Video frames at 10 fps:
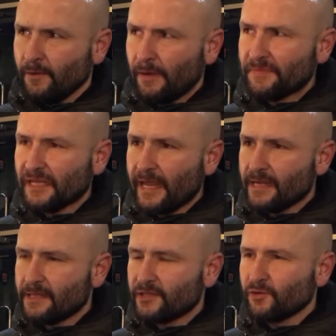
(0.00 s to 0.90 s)
Well, I'm
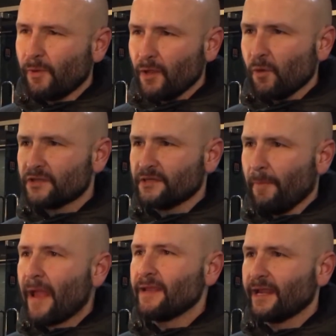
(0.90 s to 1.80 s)
delighted that somebody wants to
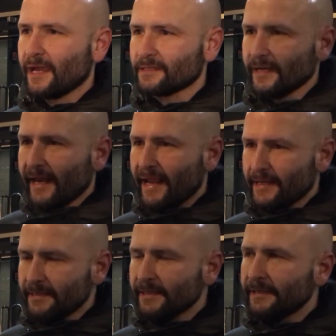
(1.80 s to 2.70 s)
buy Newcastle
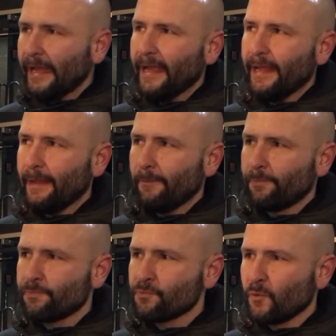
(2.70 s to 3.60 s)
United.
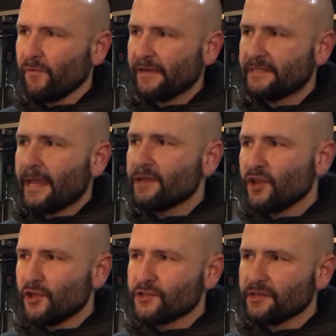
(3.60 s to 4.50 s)
We've had 10
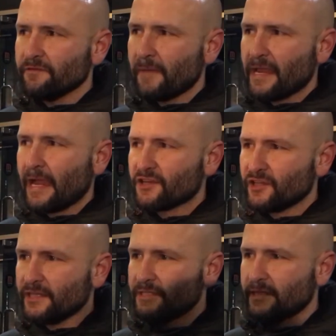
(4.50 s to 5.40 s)
years of Mike
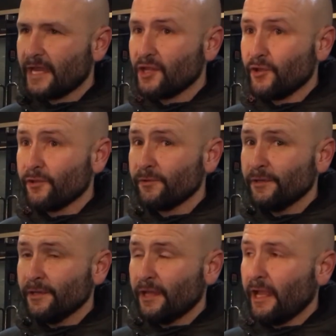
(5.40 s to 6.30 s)
Ashley's tenure,
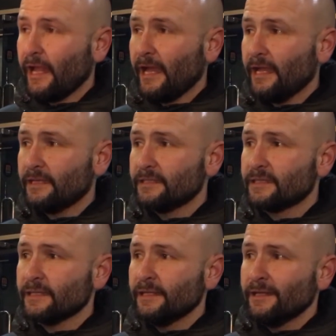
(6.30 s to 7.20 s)
and
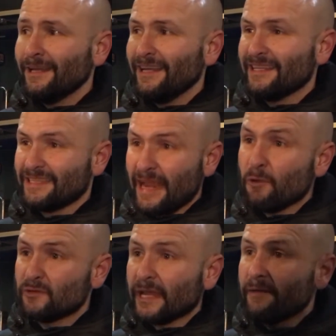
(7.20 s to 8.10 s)
it's
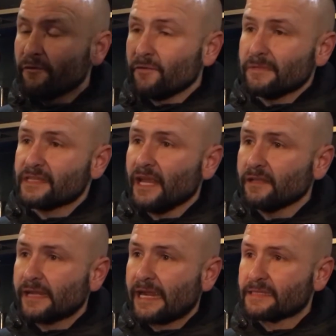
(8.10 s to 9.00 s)
now time for him to
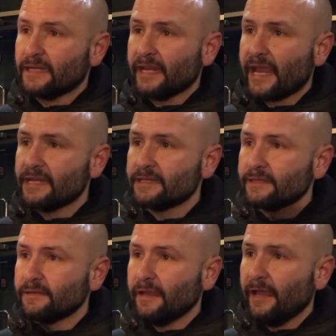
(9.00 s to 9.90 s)
sell Newcastle United.
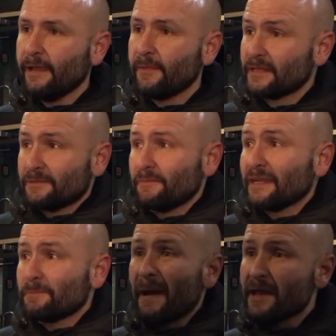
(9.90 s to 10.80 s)

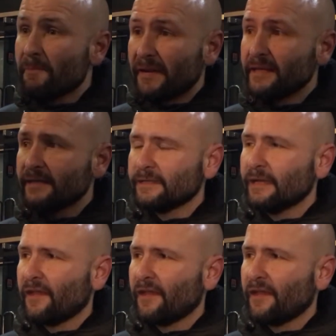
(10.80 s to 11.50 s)
That's my opinion.